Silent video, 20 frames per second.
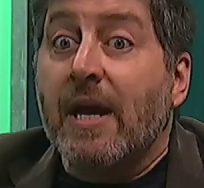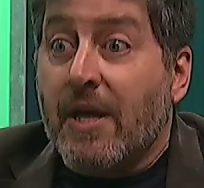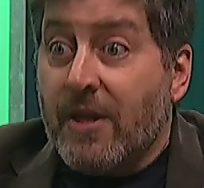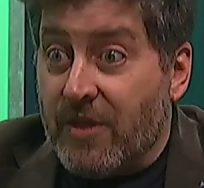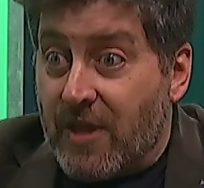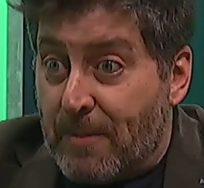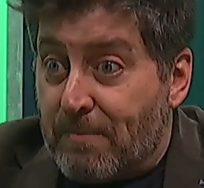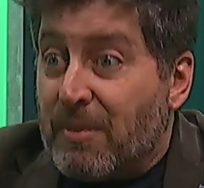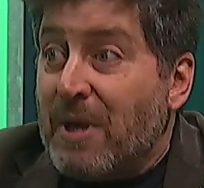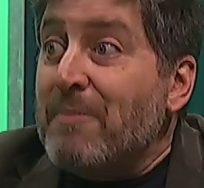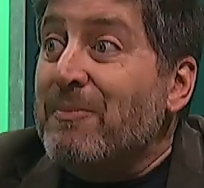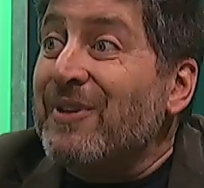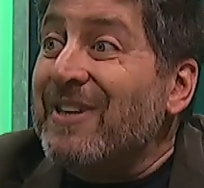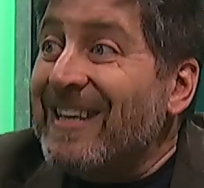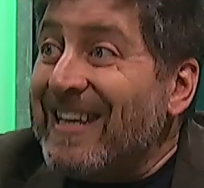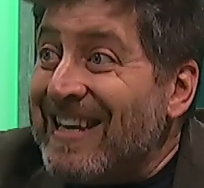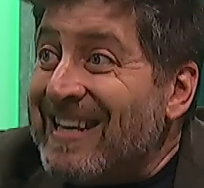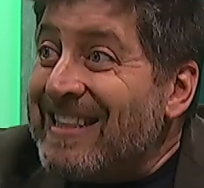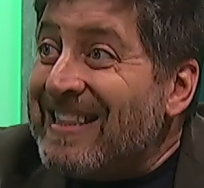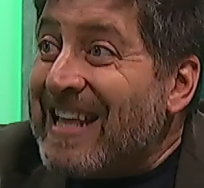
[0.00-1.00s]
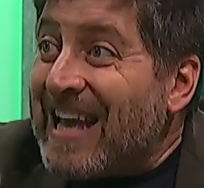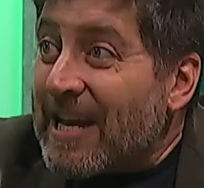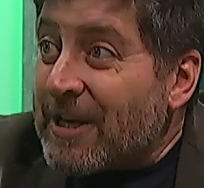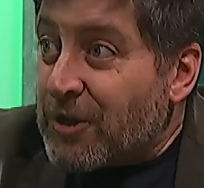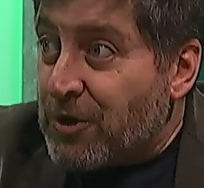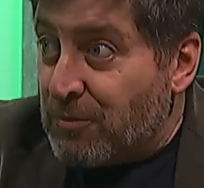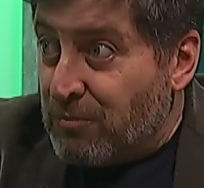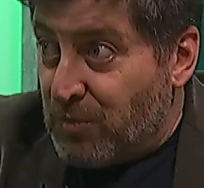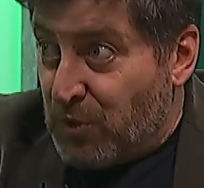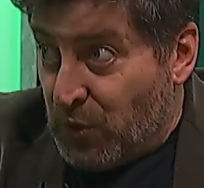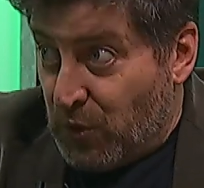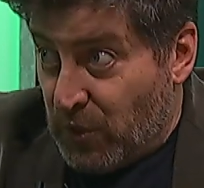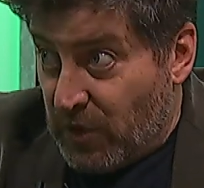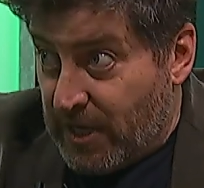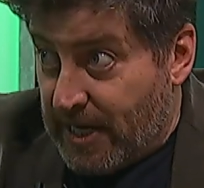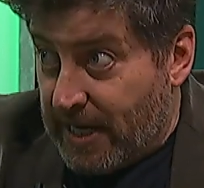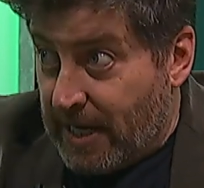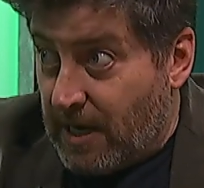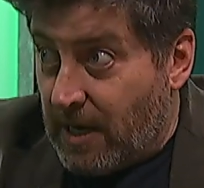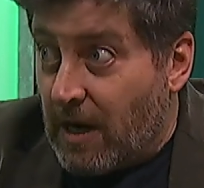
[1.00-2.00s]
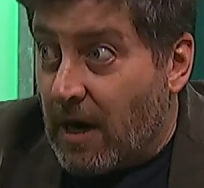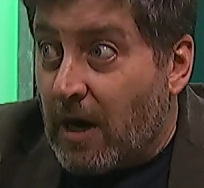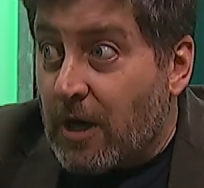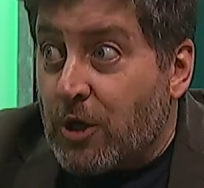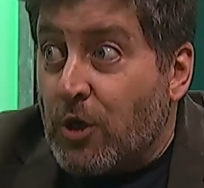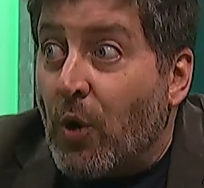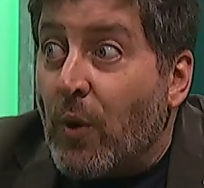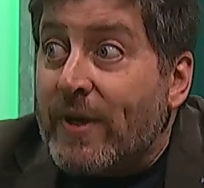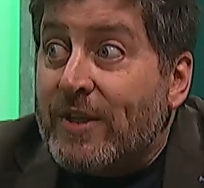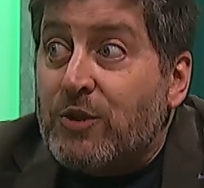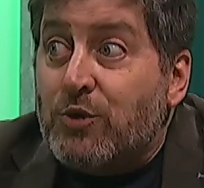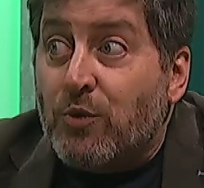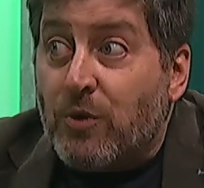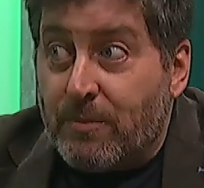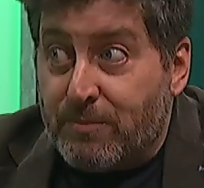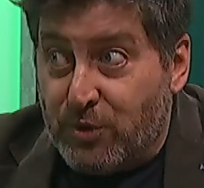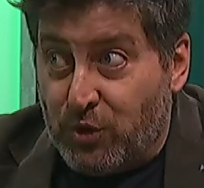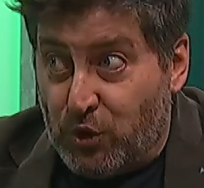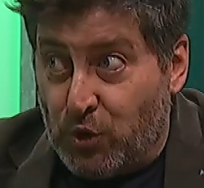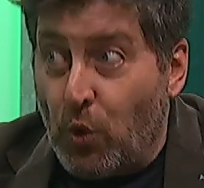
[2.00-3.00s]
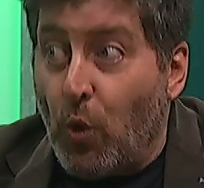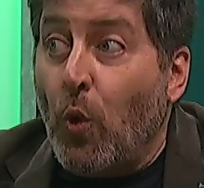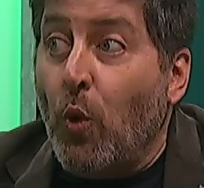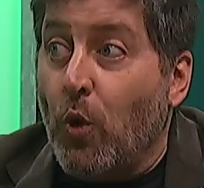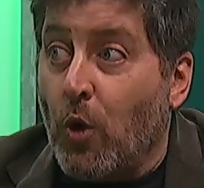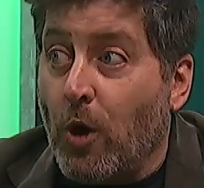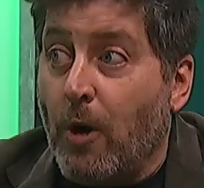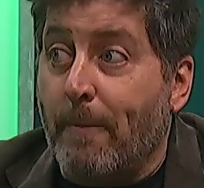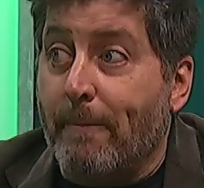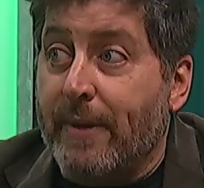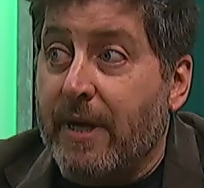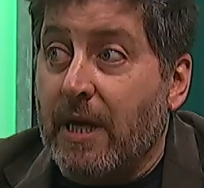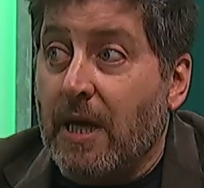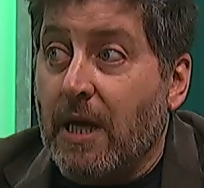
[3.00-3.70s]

that people in that community are going to absorb,